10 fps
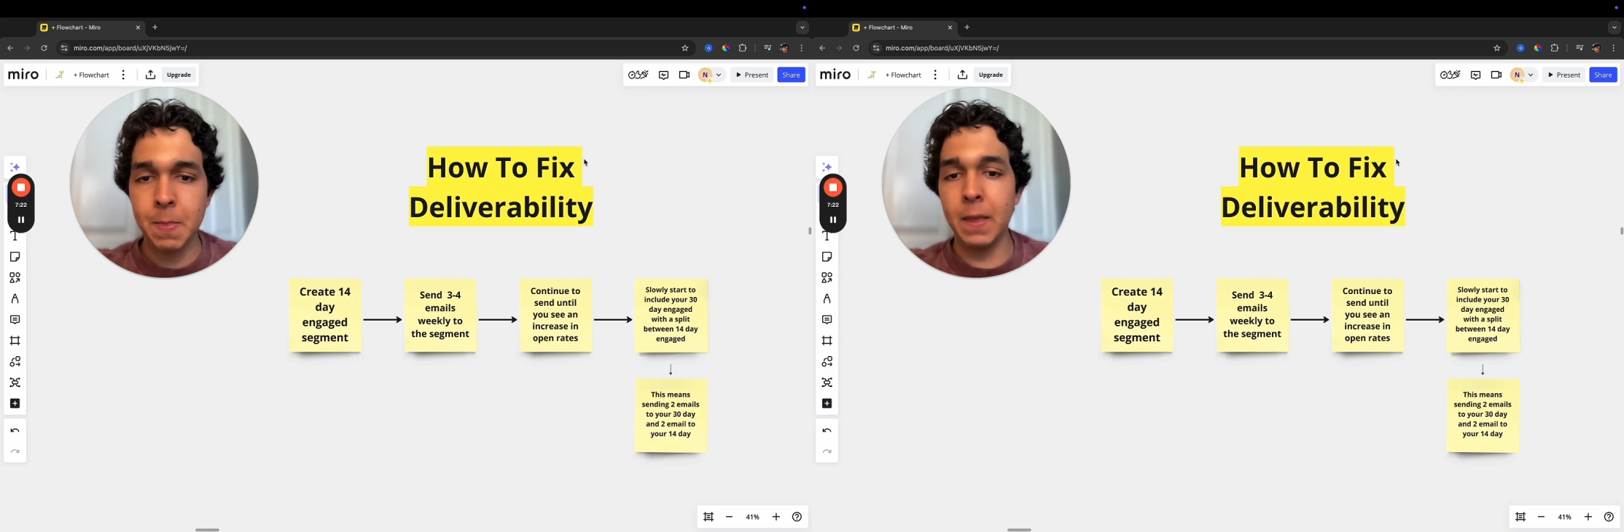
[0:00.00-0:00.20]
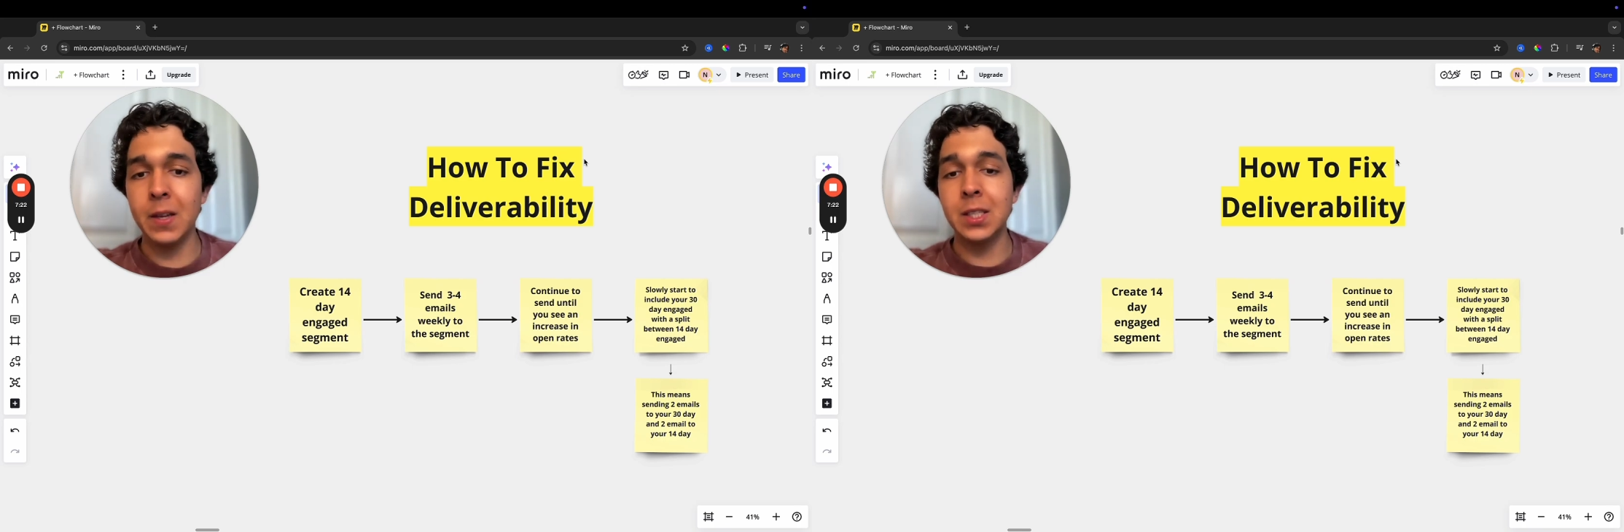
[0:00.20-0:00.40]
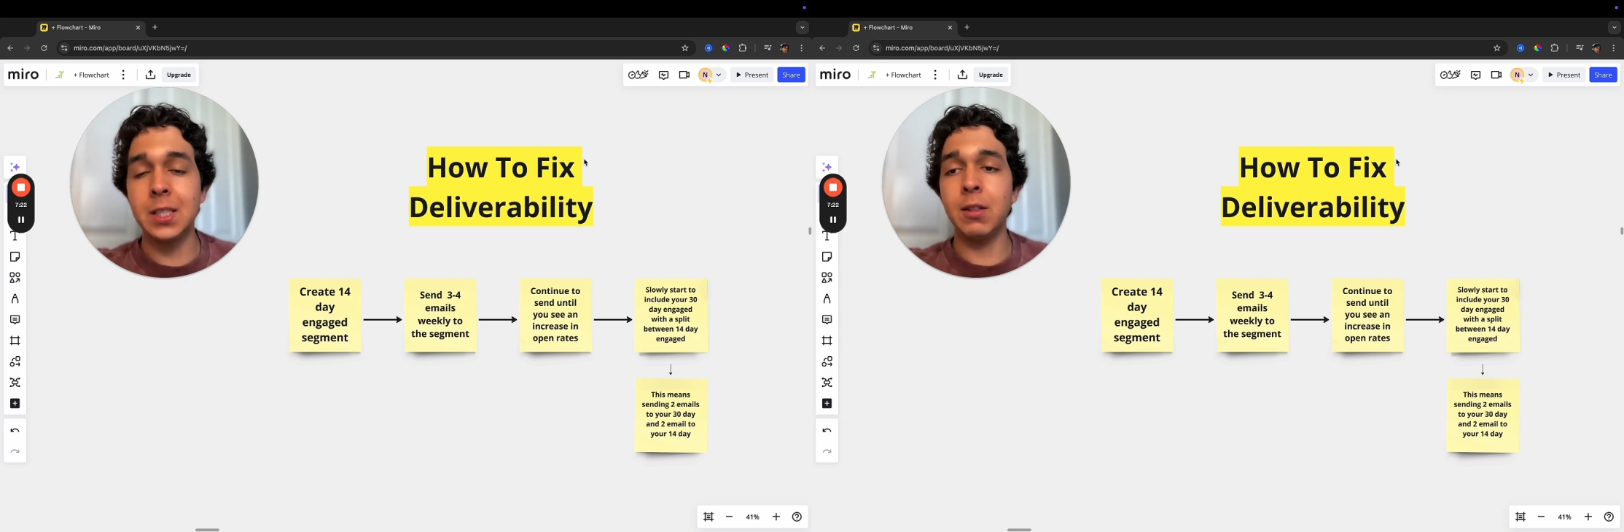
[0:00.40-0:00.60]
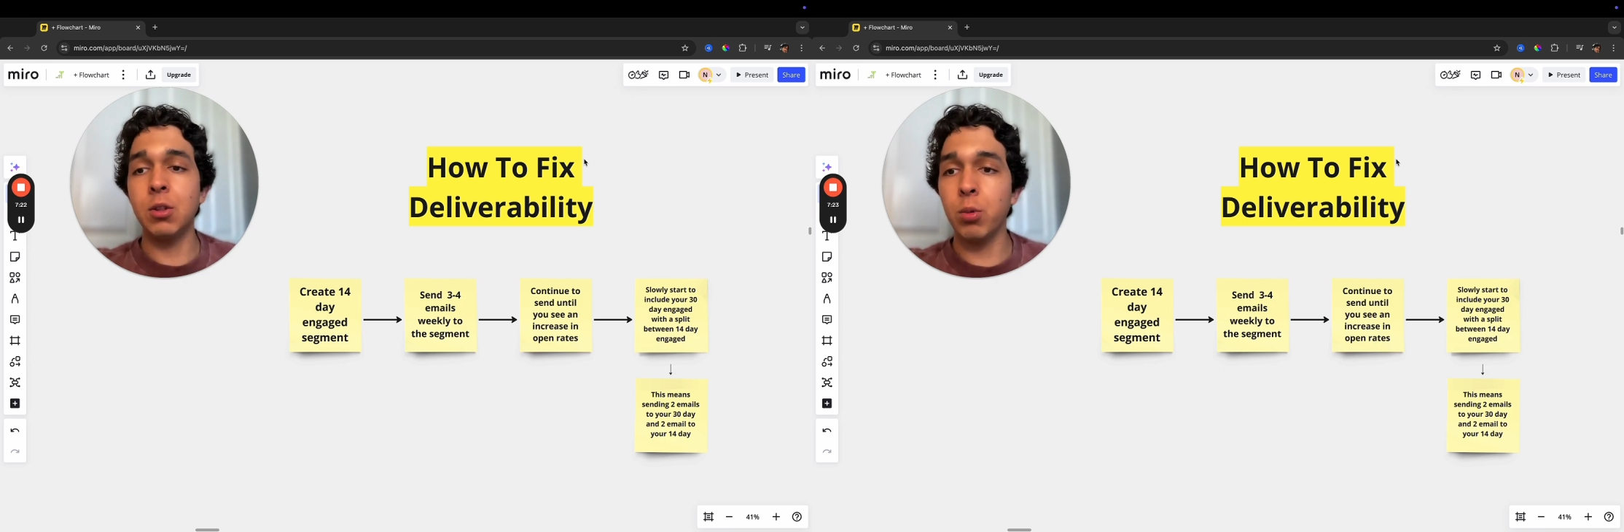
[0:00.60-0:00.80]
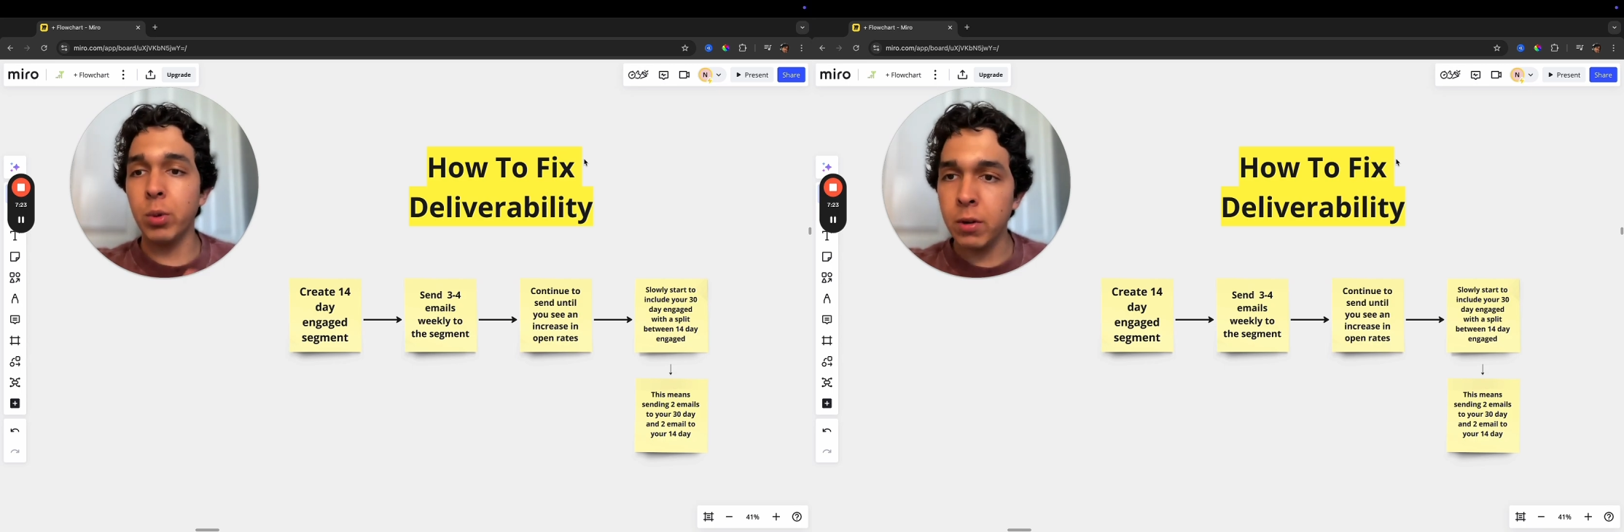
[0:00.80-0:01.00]
is send
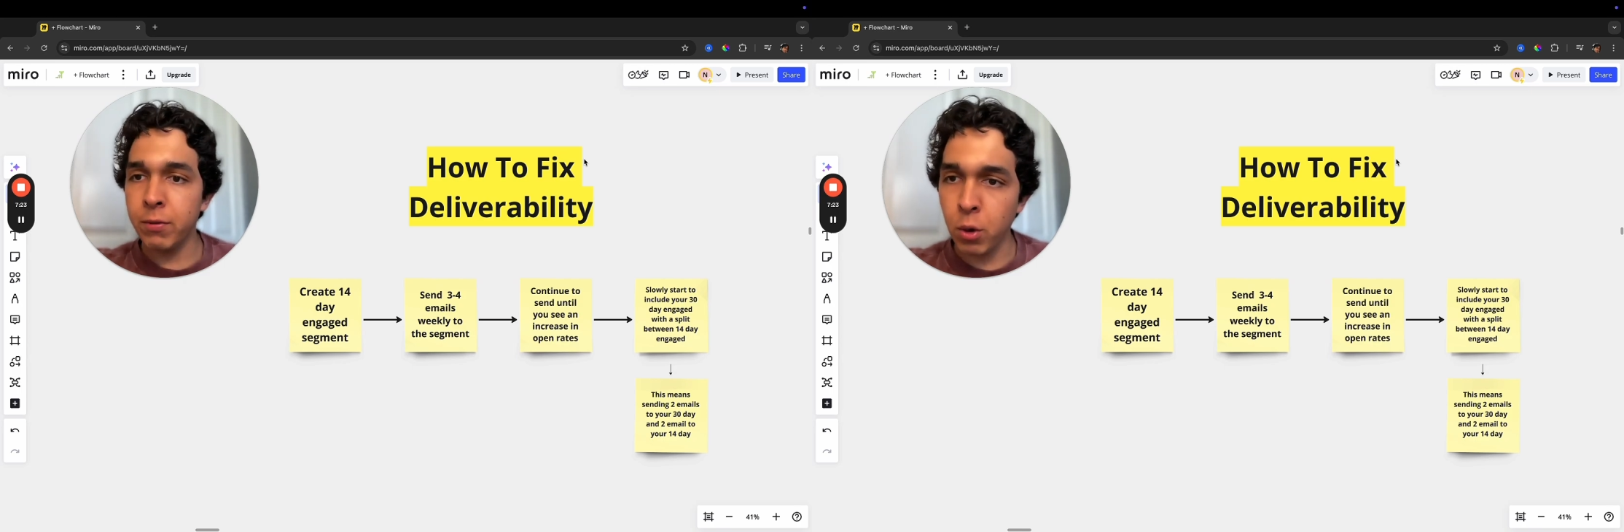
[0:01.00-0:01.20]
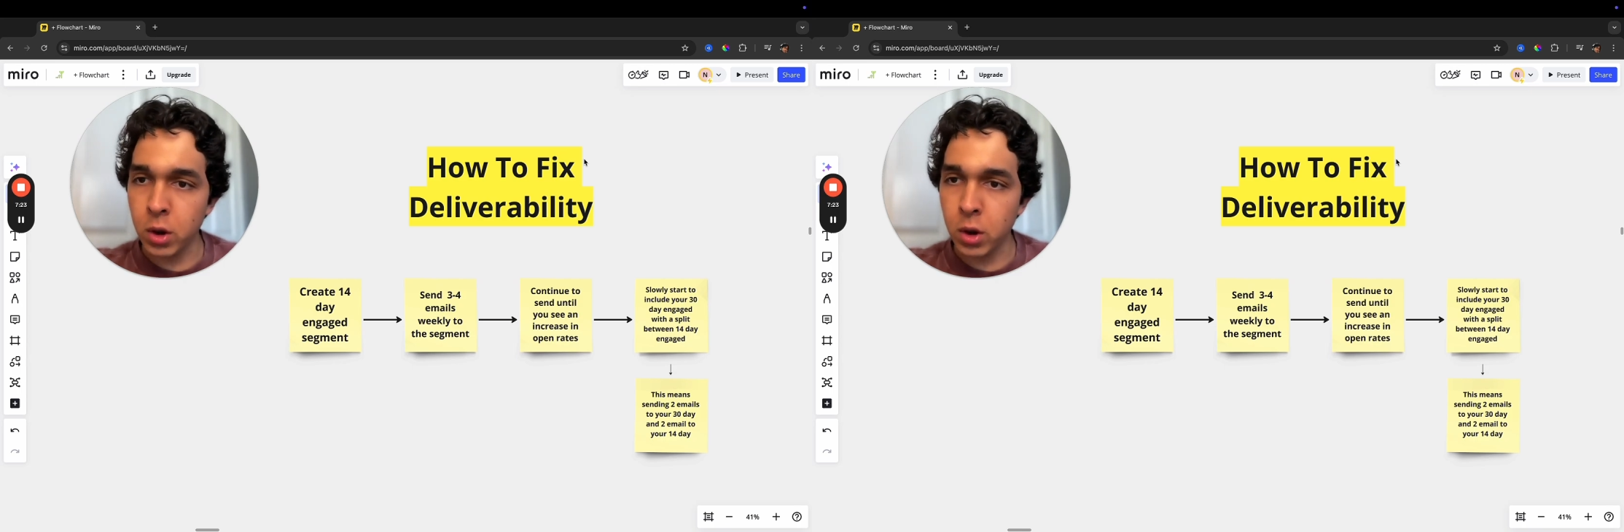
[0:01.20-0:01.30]
3 to 4